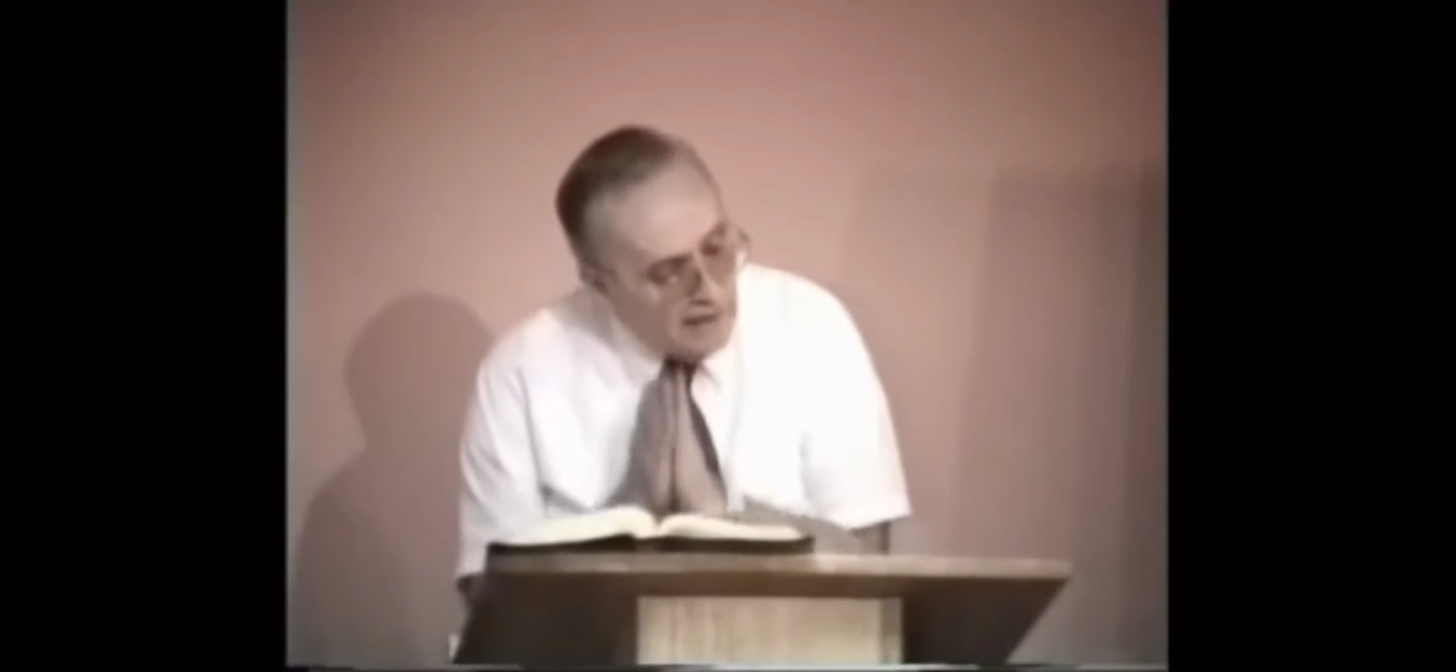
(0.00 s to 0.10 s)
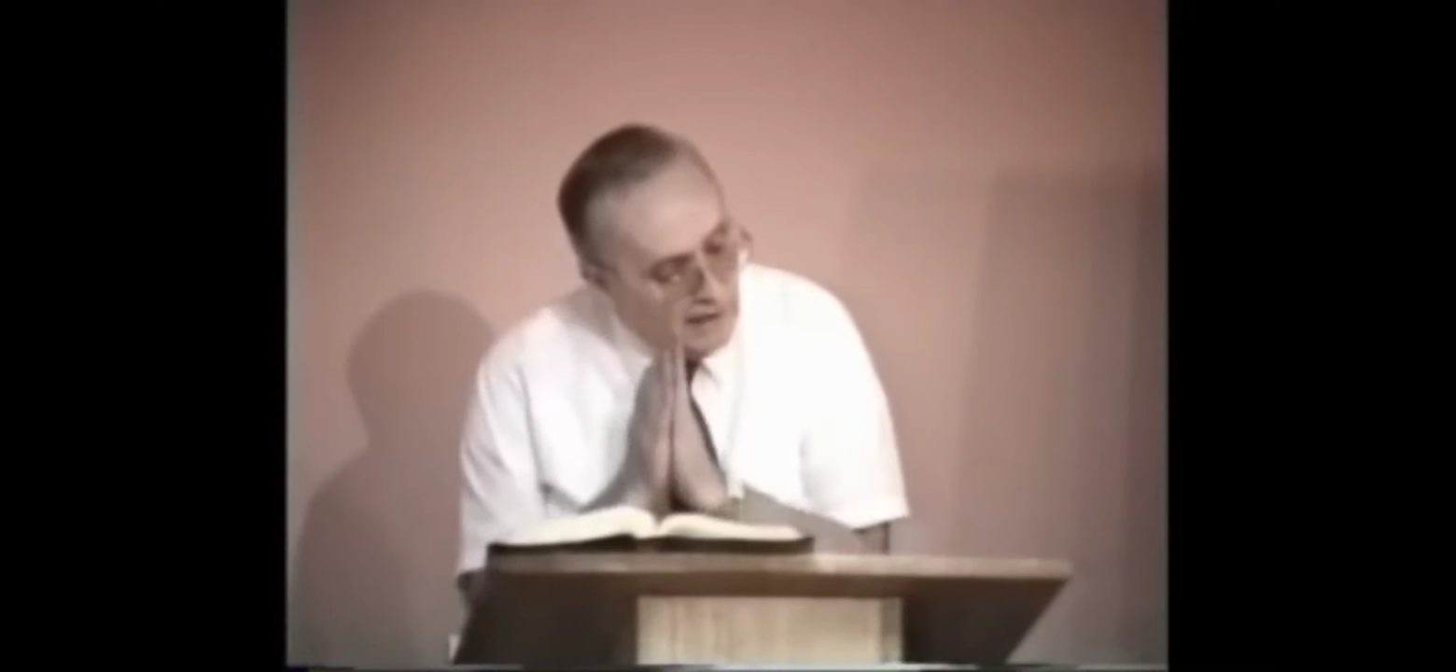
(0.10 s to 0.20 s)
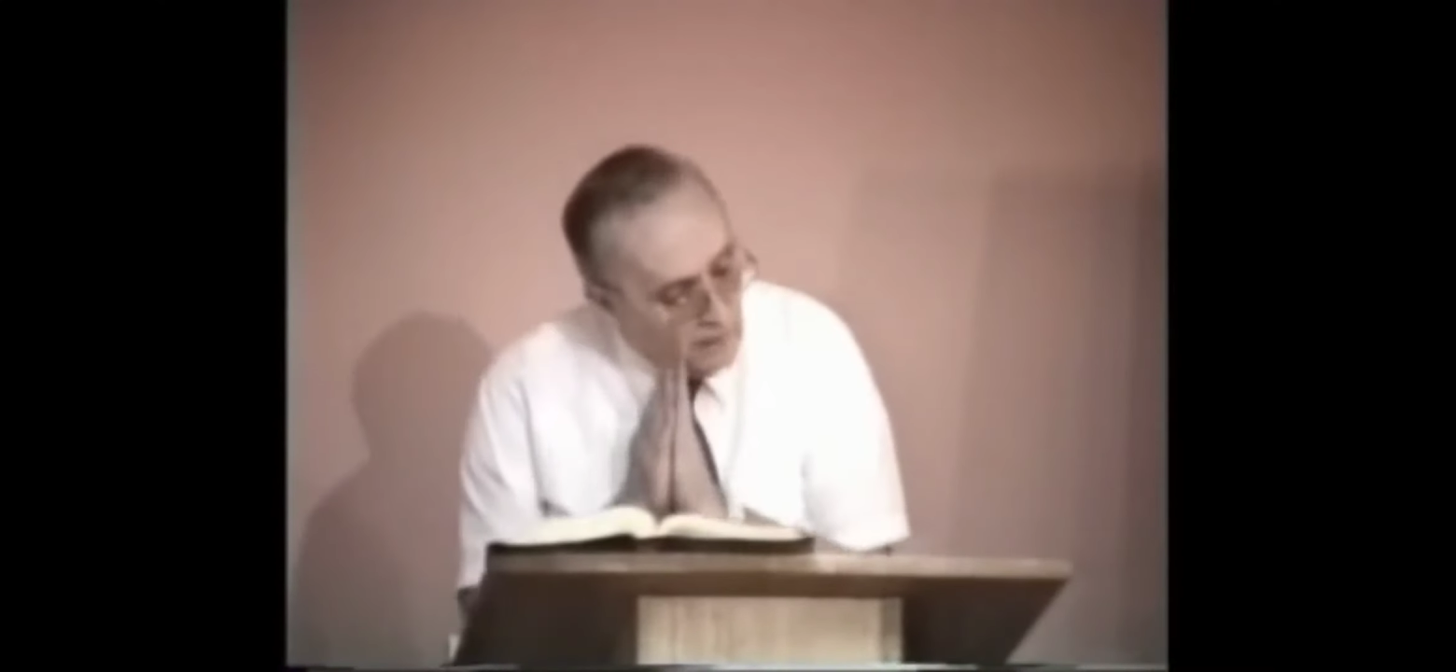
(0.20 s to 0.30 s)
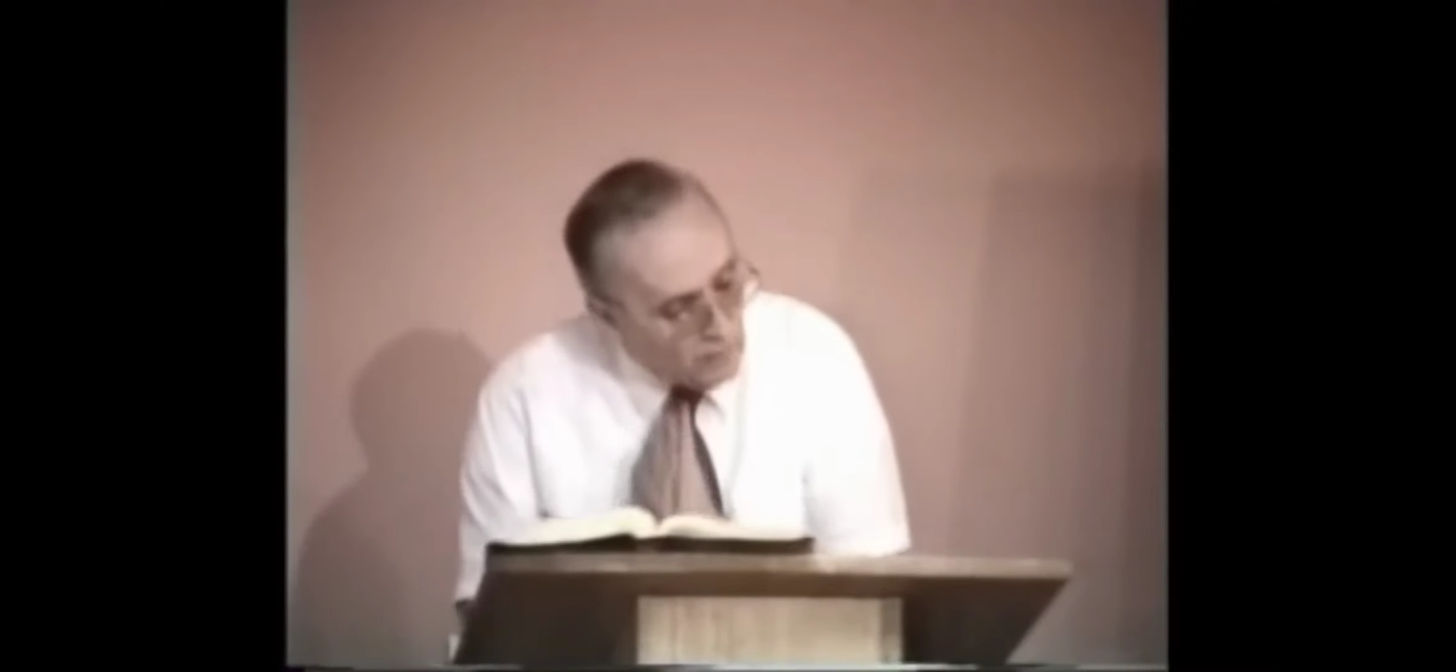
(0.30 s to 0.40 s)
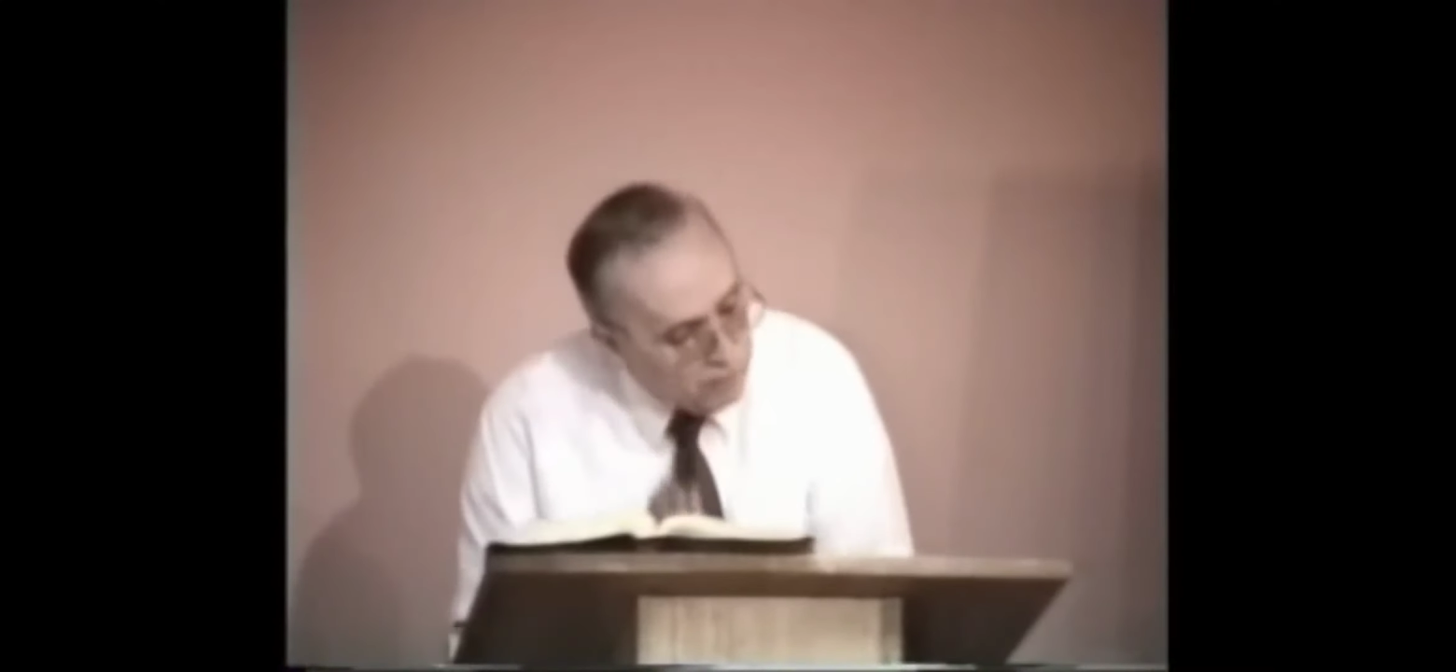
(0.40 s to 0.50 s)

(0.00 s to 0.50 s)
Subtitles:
gland,